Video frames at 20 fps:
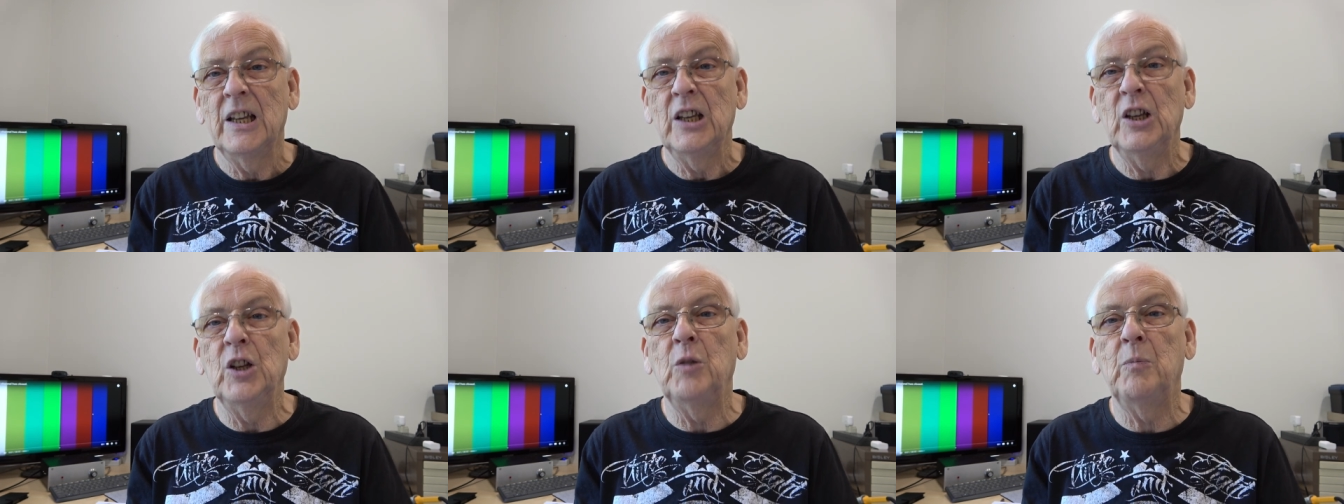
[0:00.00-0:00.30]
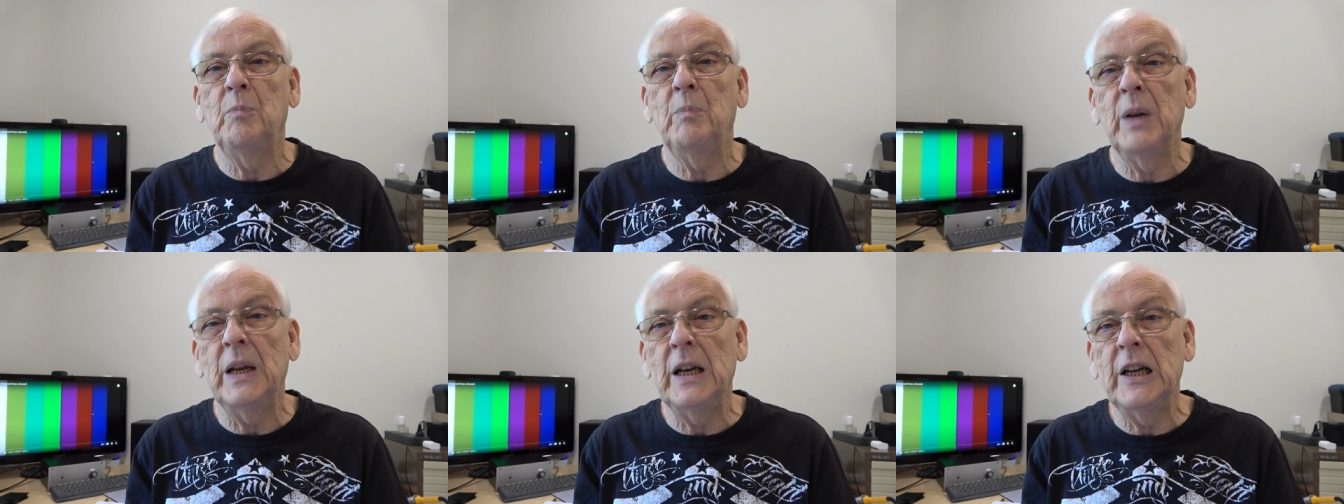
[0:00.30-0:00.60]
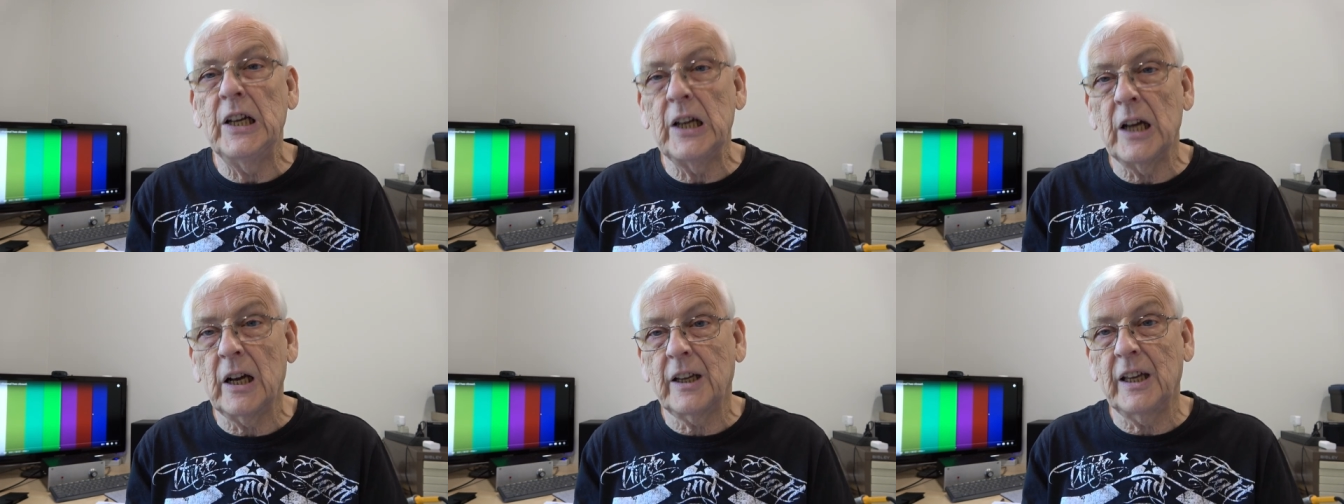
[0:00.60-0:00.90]
you'd be
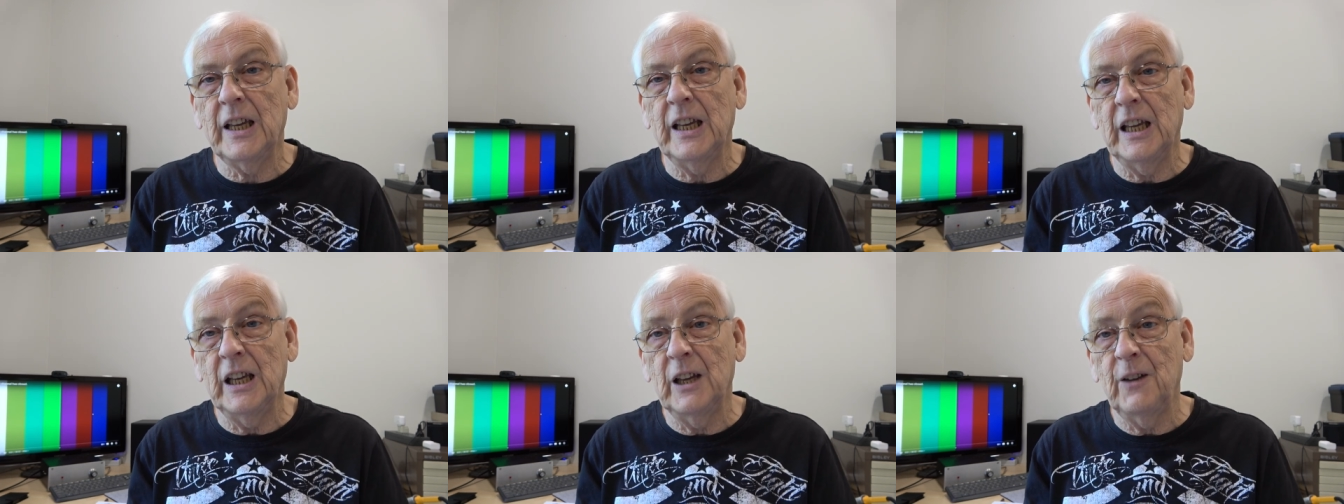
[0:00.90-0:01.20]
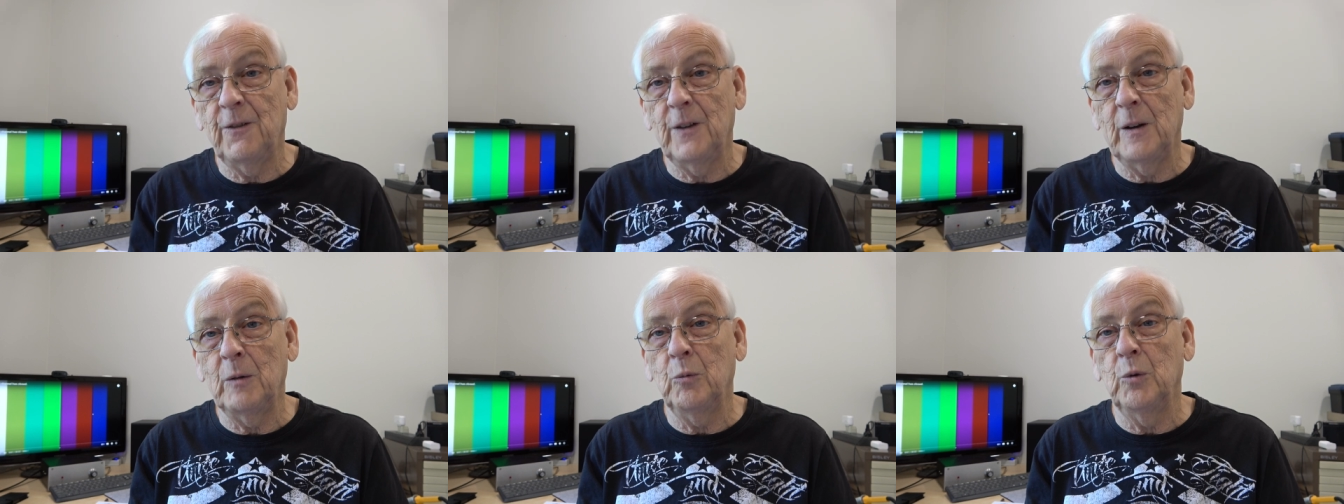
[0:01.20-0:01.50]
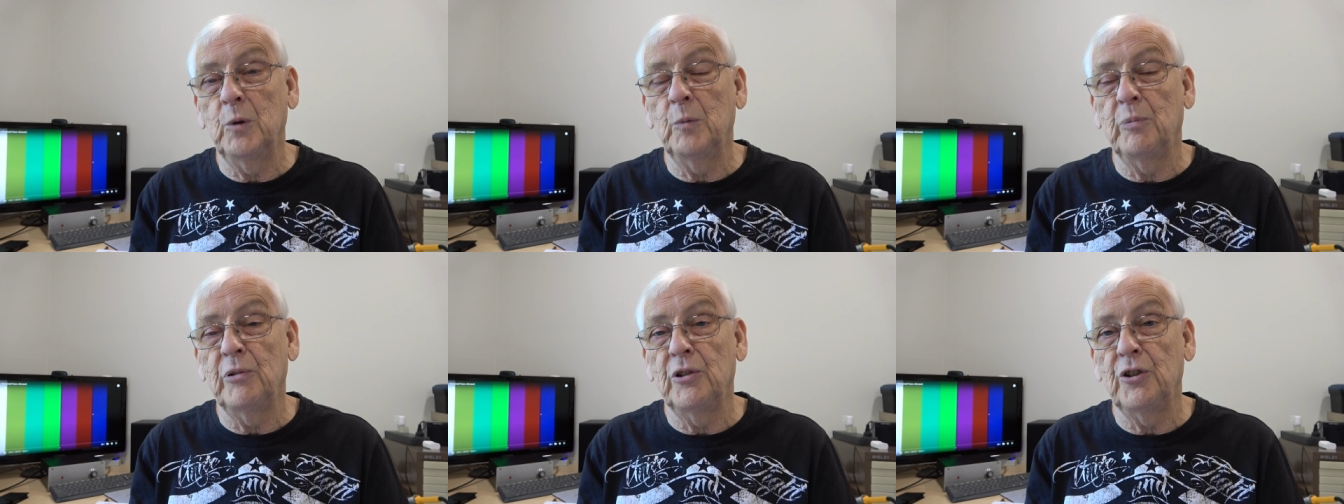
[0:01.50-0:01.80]
lucky if it
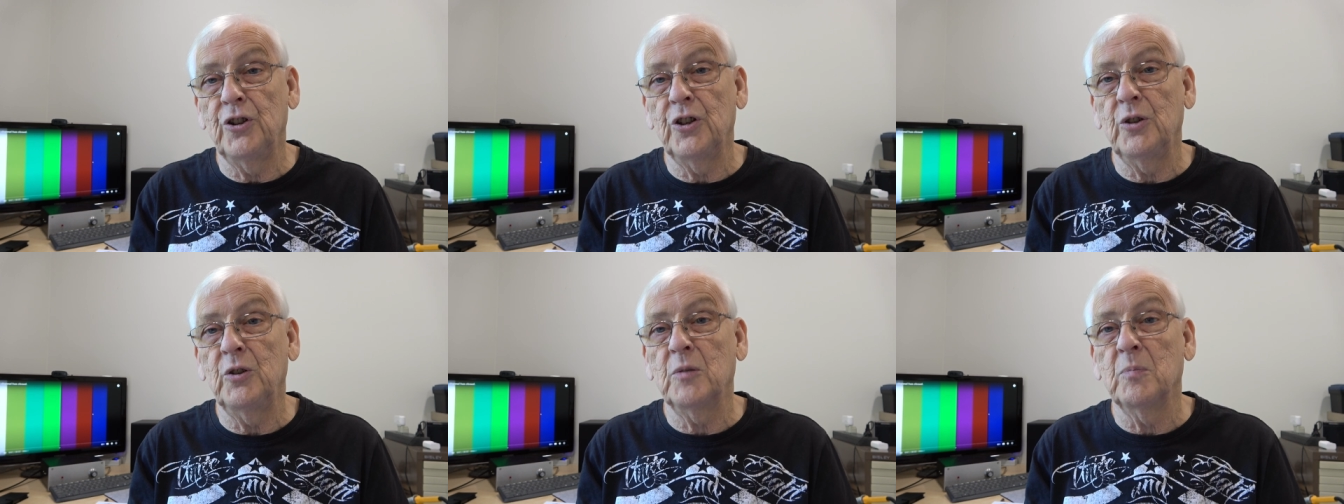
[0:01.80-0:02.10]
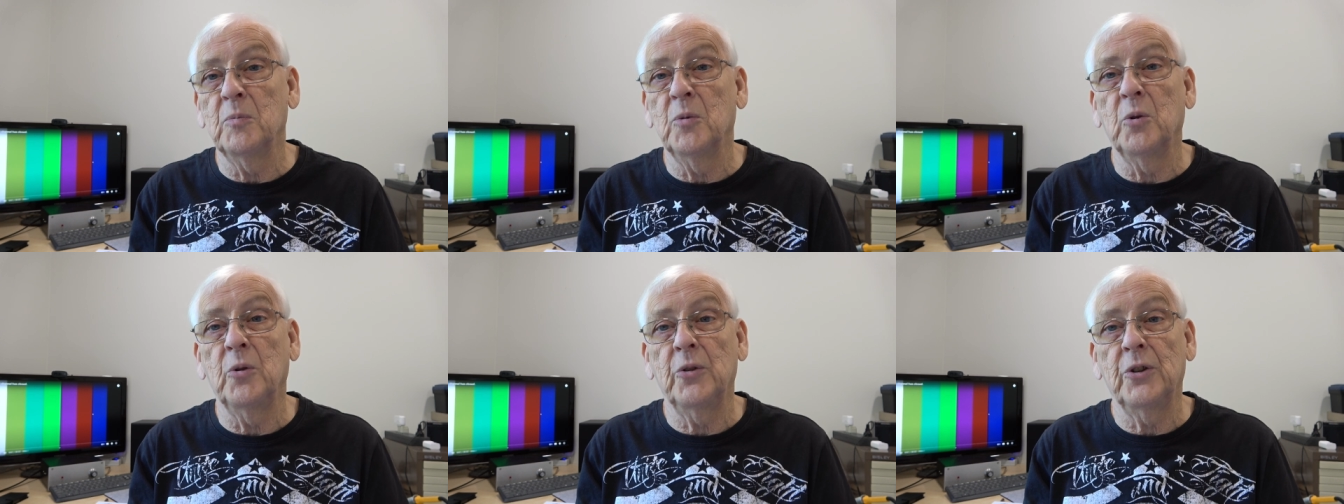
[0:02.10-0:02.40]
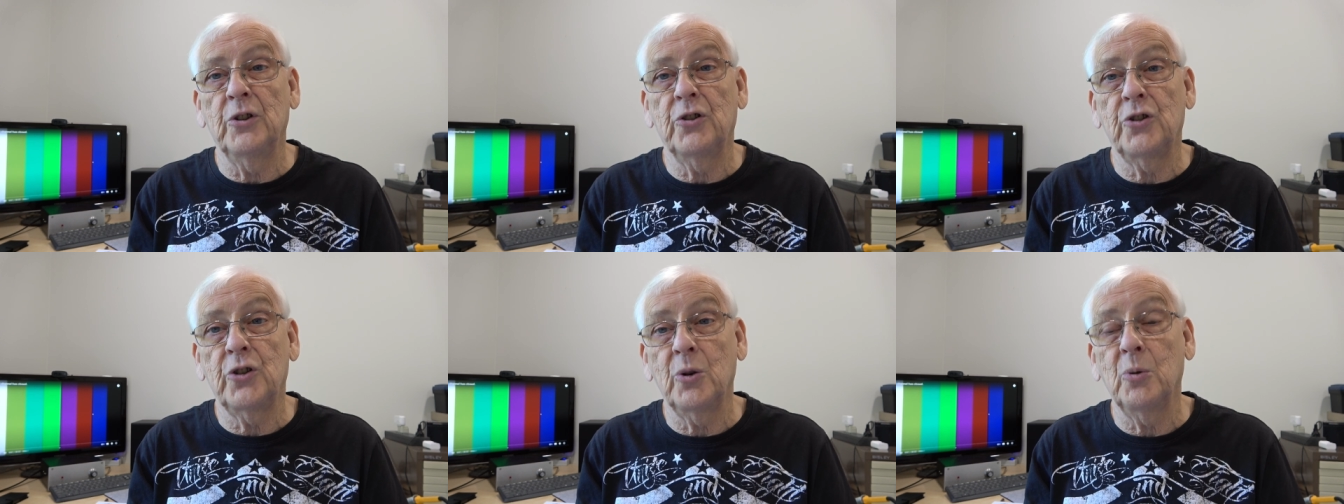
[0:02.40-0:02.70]
would produce more
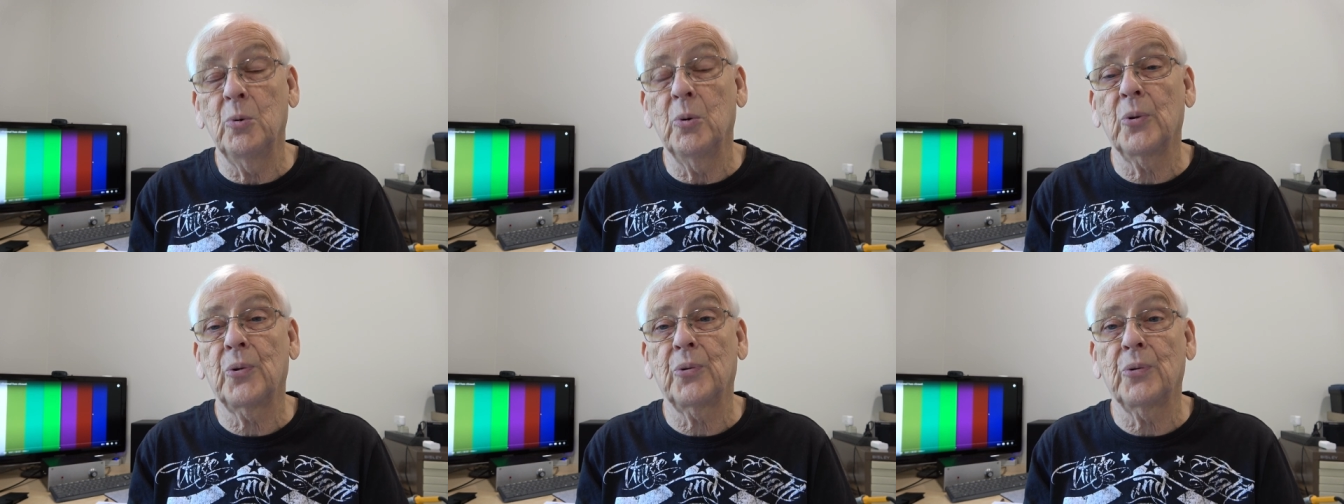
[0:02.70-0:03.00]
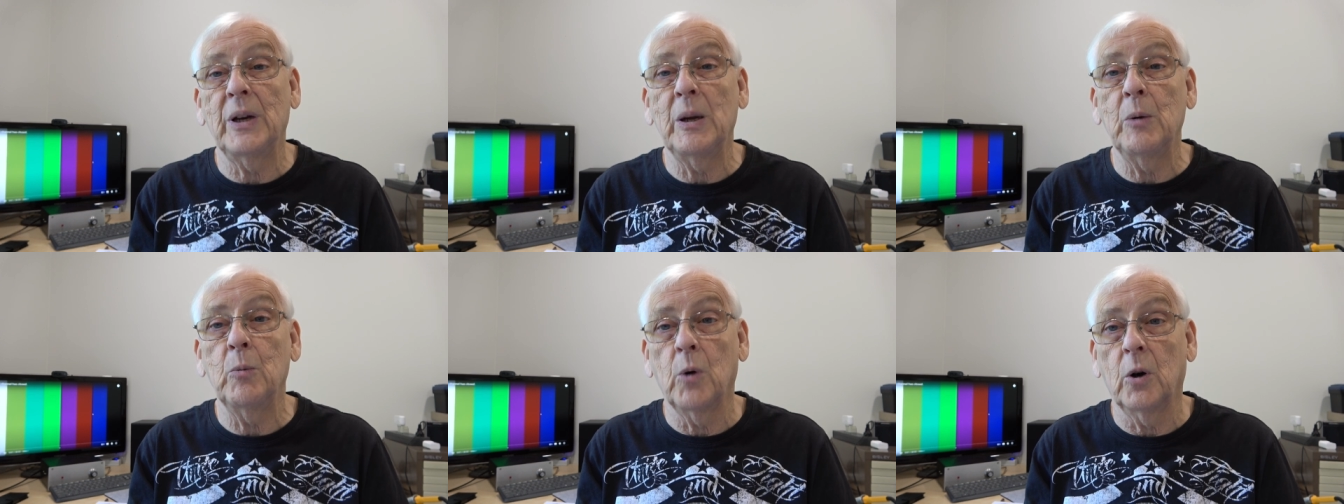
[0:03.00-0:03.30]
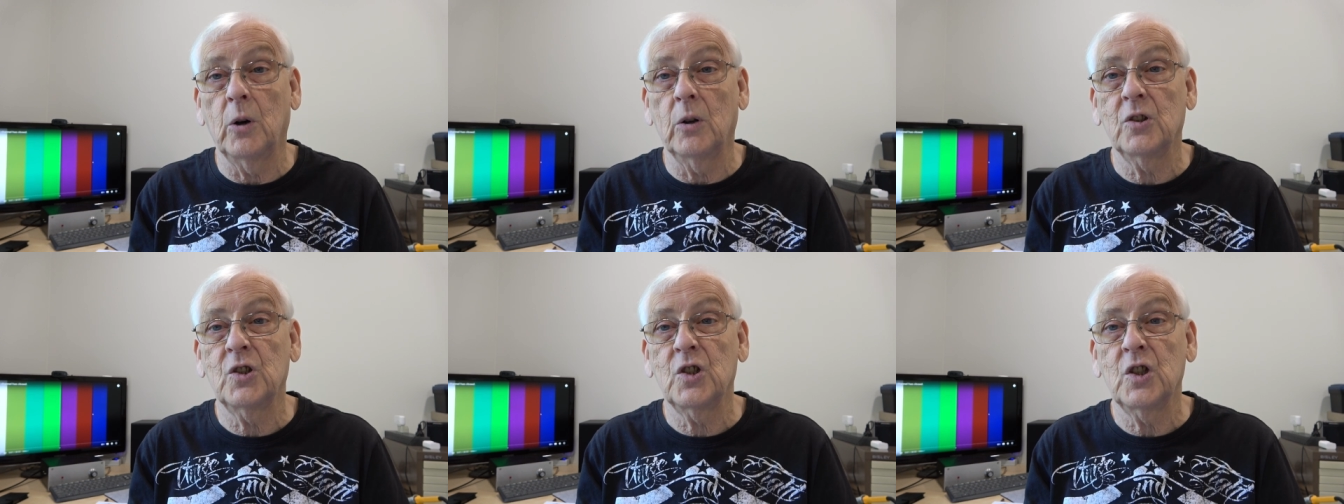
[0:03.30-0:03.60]
than two or three
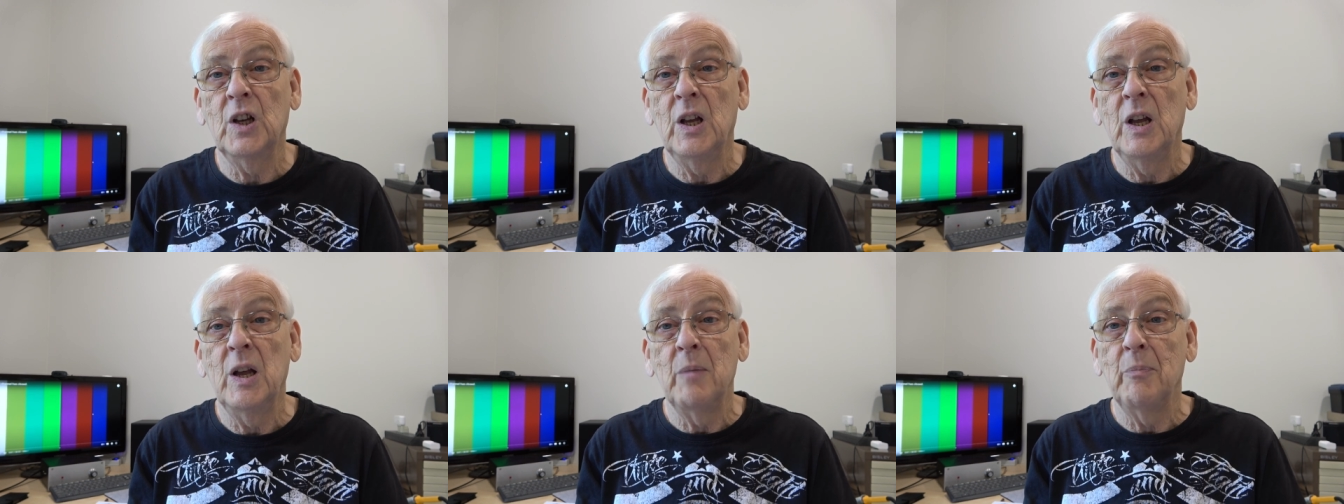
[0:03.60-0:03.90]
watts